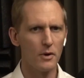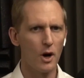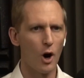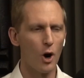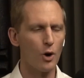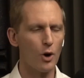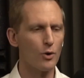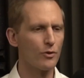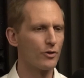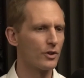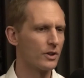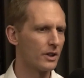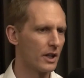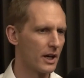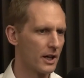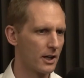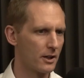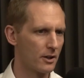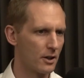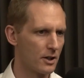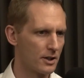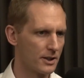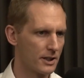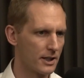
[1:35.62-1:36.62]
overlay it
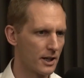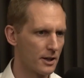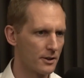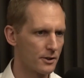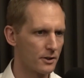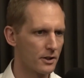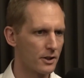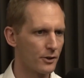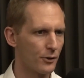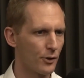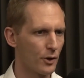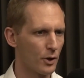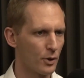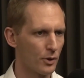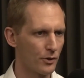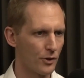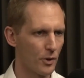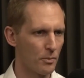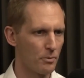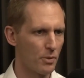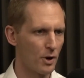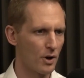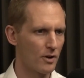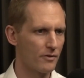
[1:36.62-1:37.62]
on the other as though it's a
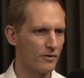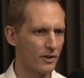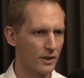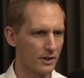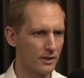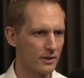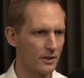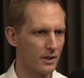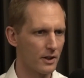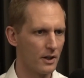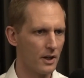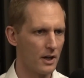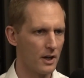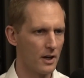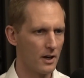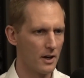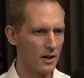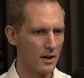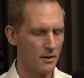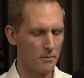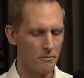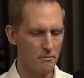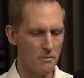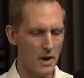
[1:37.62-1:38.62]
perfect
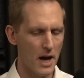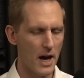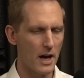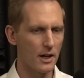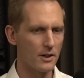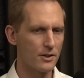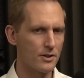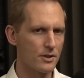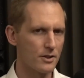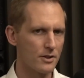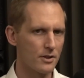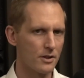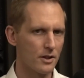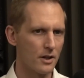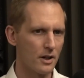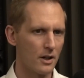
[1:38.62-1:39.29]
match.